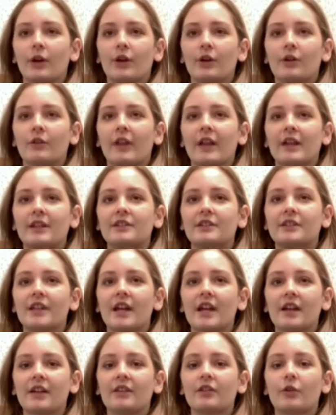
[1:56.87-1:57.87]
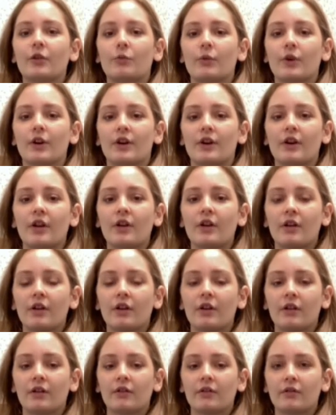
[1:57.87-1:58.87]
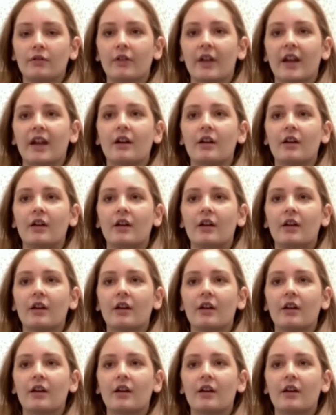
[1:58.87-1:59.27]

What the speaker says: like saying the word like